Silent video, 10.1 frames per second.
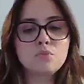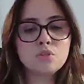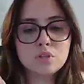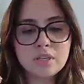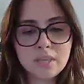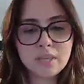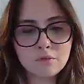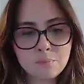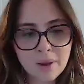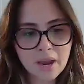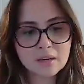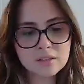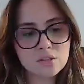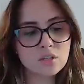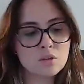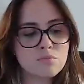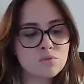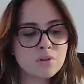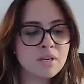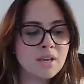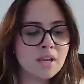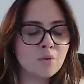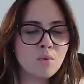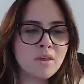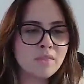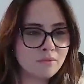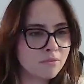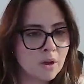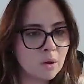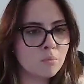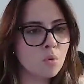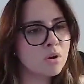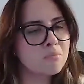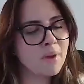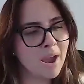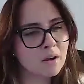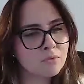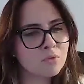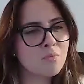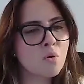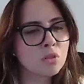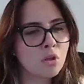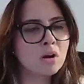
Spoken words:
to give back to the community in a way that felt more impactful, more long